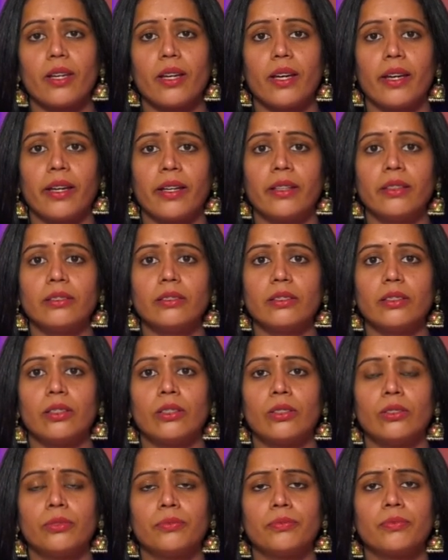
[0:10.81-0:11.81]

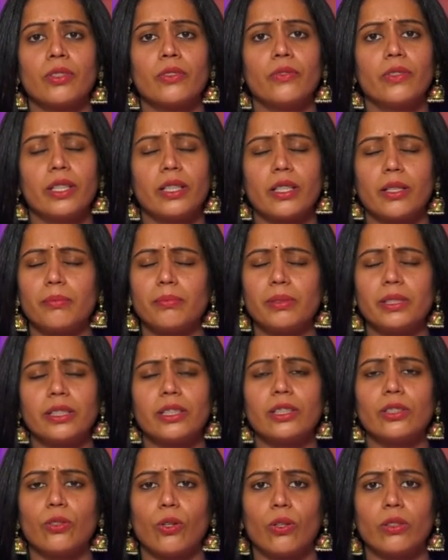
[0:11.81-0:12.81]
And we
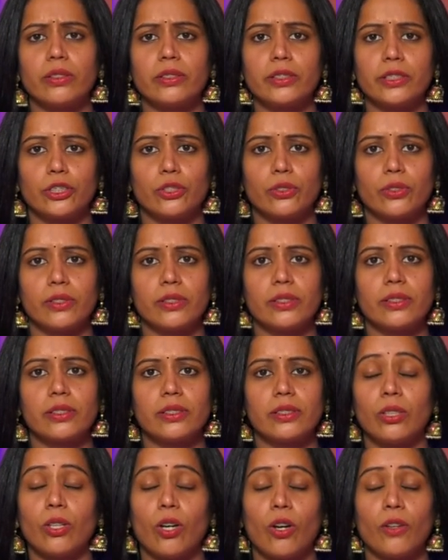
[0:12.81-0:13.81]
completed all the
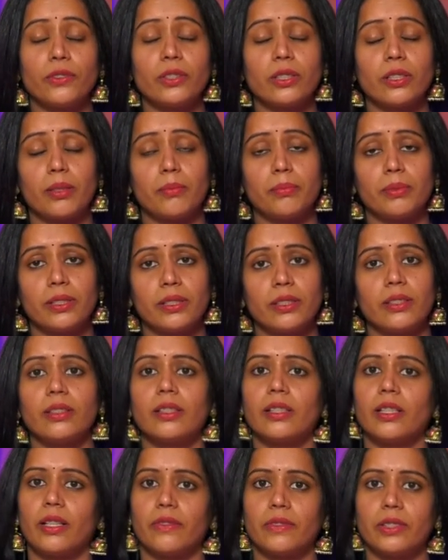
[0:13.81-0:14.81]
rituals. After completing
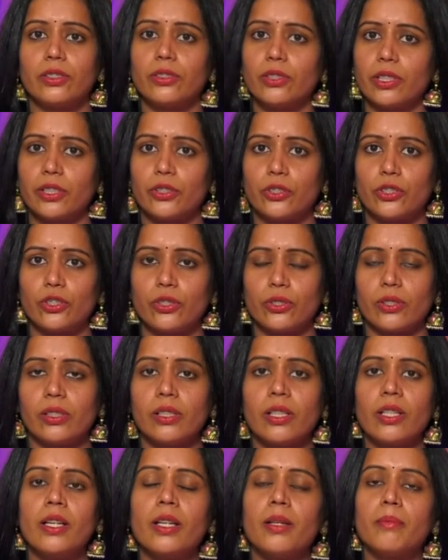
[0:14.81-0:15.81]
the 11th day
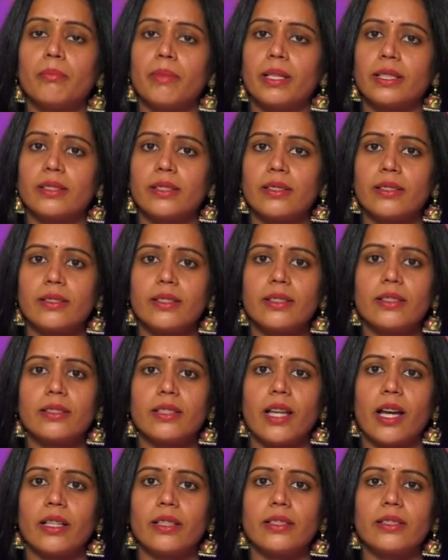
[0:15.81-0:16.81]
ritual, my sister
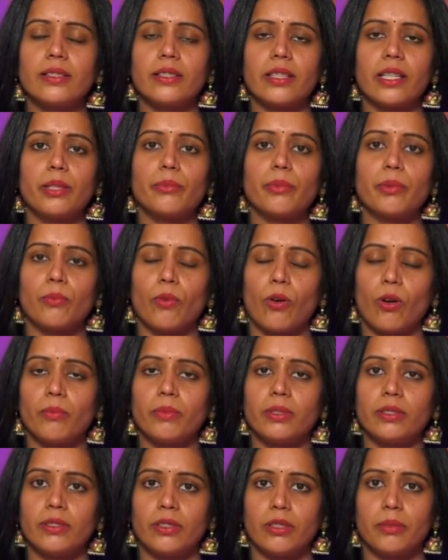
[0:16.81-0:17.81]
started seeing my
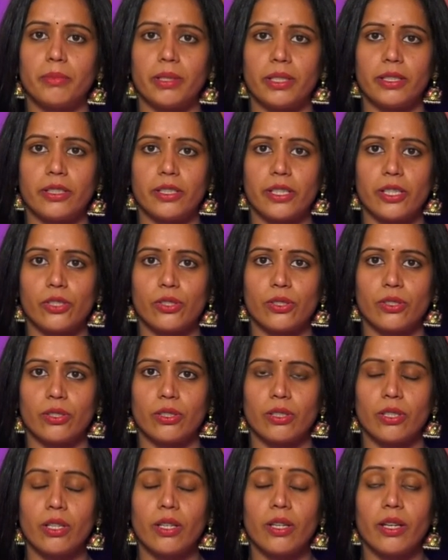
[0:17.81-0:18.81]
mom in her
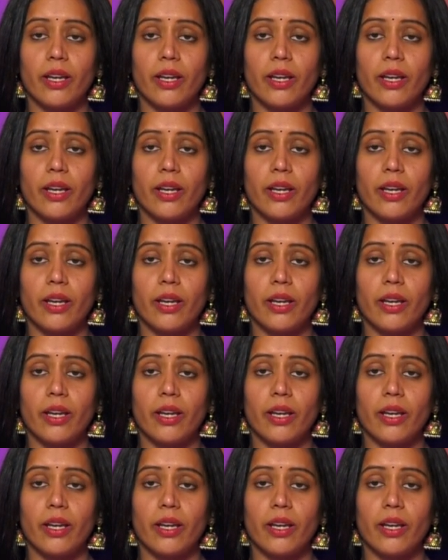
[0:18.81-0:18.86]
meditation.